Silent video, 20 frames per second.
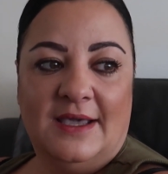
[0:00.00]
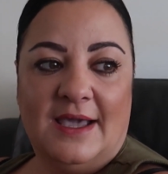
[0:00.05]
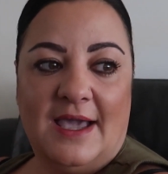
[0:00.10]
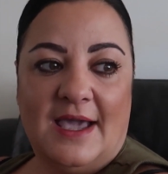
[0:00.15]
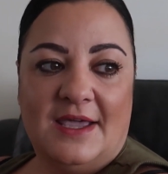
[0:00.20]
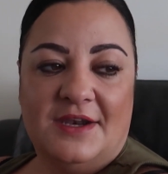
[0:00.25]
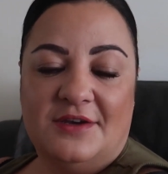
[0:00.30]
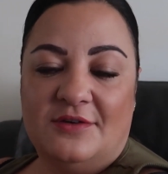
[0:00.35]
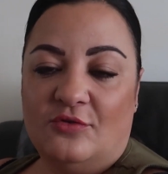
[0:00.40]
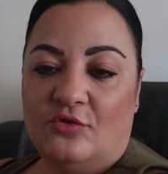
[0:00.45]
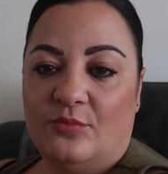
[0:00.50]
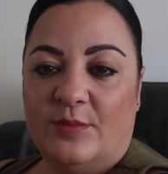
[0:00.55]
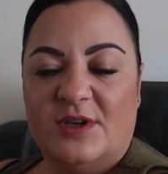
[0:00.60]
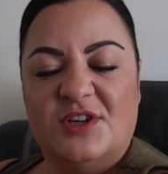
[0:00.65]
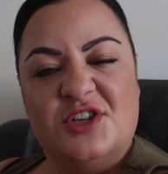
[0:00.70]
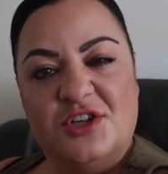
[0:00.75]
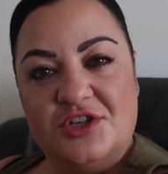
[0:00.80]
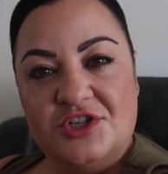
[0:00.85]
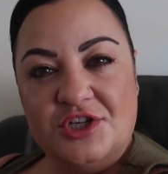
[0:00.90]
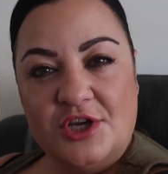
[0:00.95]
and
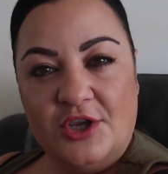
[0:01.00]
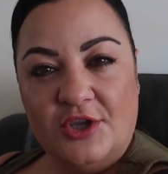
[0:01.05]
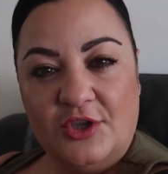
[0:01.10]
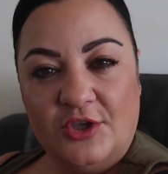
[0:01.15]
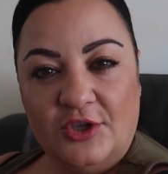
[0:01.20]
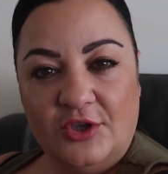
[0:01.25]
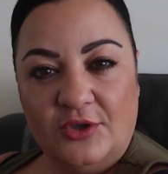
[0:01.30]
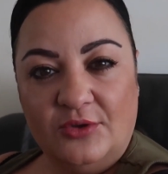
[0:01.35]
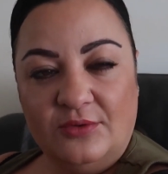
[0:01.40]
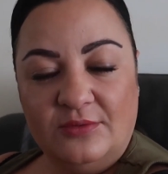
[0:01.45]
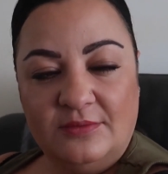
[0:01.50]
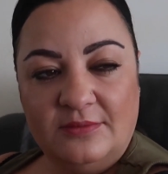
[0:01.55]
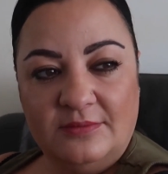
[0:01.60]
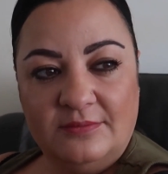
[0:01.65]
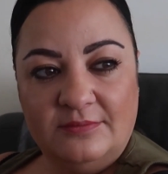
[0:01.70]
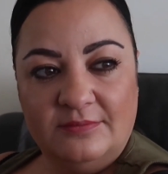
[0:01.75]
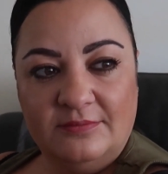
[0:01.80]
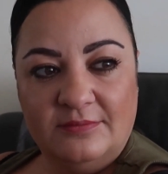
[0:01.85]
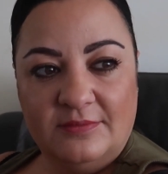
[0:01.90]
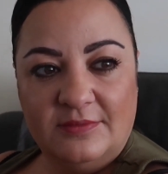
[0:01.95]
almost just show you
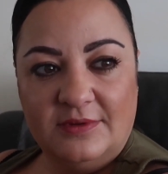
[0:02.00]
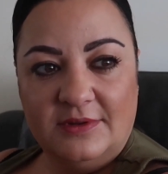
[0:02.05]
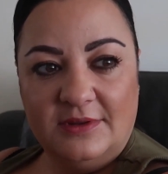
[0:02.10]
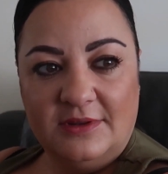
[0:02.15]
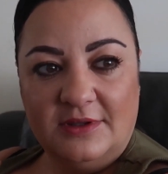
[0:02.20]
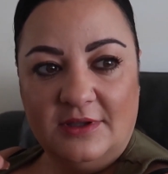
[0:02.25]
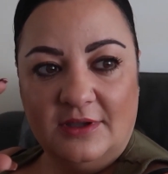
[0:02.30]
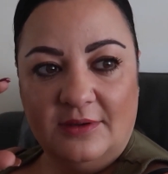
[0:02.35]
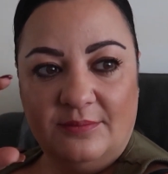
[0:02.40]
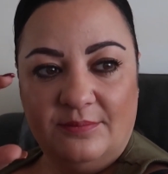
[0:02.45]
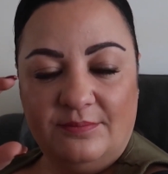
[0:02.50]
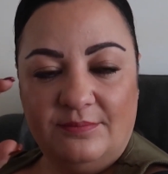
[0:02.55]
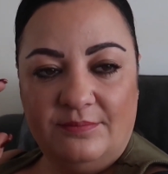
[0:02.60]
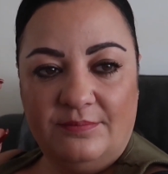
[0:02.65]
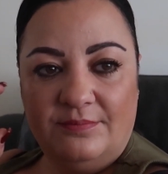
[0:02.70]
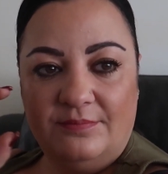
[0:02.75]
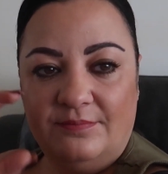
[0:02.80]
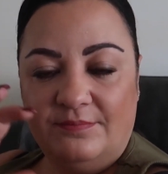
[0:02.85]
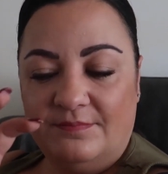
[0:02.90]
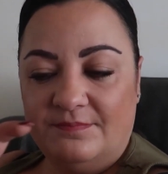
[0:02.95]
the
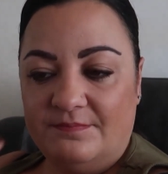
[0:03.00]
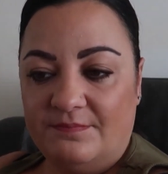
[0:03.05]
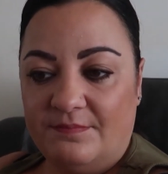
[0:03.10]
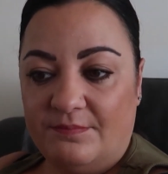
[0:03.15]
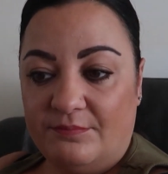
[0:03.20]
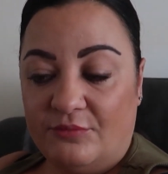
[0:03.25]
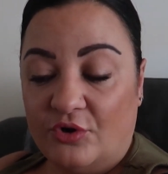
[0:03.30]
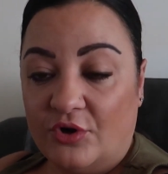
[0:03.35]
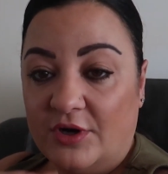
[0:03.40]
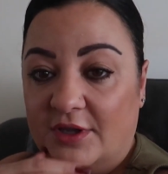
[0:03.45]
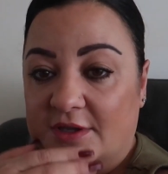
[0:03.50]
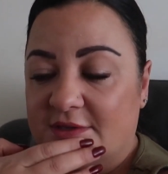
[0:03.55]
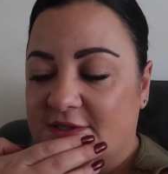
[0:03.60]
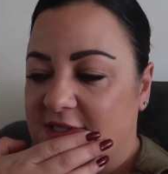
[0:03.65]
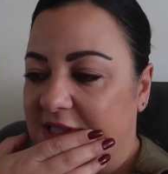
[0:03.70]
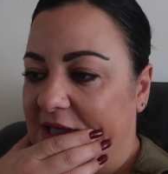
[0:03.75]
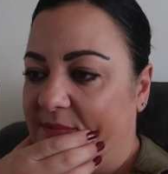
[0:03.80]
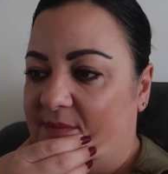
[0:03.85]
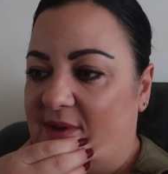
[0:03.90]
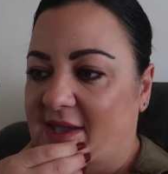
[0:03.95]

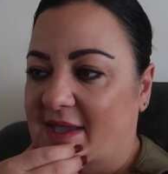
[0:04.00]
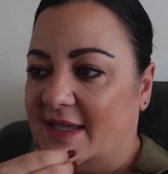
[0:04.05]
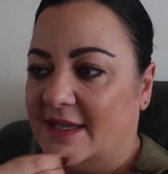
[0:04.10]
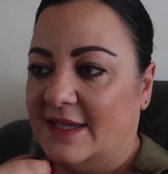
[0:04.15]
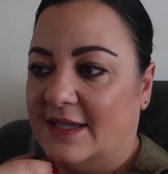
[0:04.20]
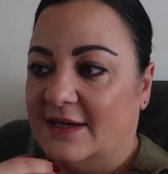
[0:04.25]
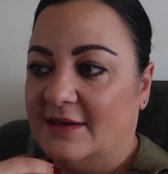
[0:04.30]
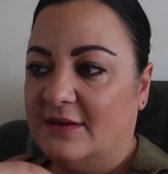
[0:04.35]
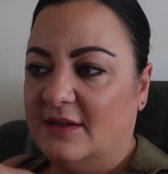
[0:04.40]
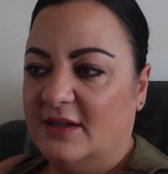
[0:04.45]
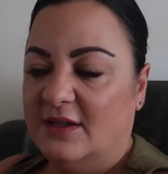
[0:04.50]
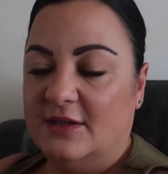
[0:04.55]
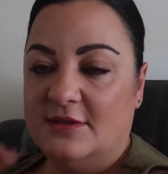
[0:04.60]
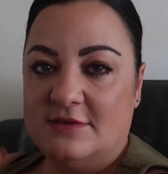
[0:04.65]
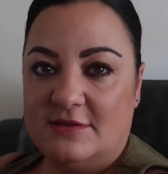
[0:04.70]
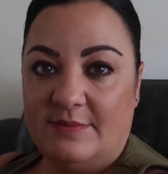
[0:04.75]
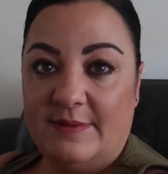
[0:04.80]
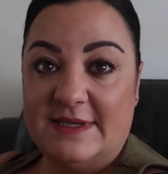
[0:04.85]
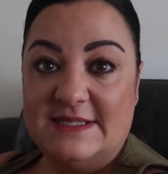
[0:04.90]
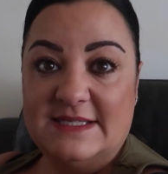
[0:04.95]
products that I'm making.
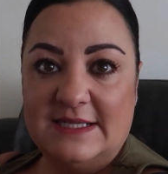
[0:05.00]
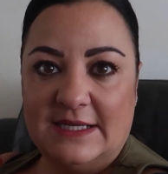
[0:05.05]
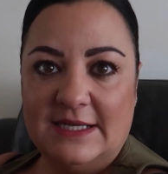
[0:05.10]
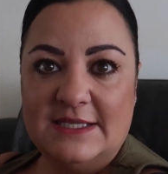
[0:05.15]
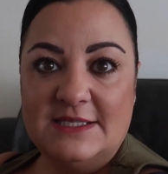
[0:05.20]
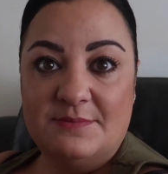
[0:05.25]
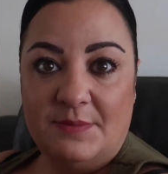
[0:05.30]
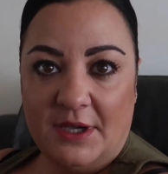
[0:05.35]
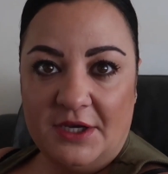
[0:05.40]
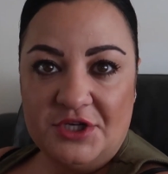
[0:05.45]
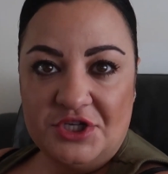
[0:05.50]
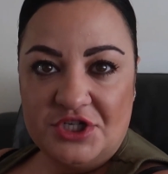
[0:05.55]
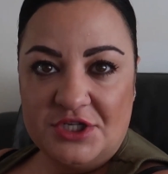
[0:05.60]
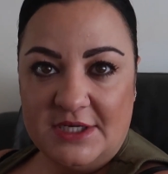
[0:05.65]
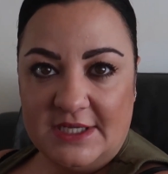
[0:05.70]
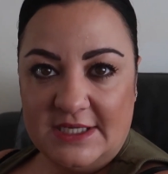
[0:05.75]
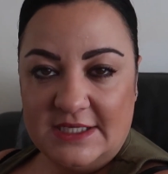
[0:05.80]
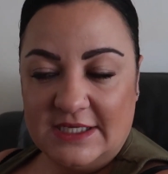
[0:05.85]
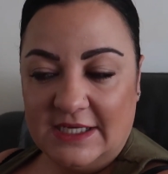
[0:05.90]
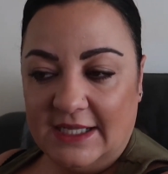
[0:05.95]
So basically it's
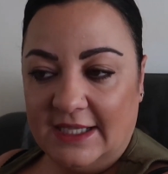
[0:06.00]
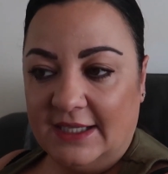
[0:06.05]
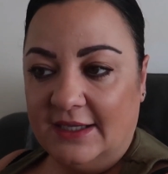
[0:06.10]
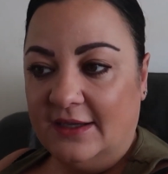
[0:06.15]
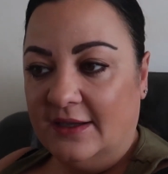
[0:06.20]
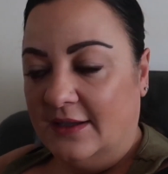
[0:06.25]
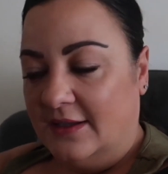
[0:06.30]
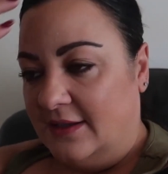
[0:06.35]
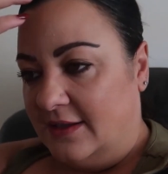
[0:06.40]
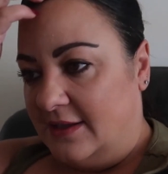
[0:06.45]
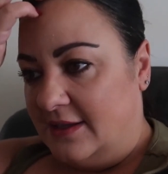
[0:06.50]
punch needling.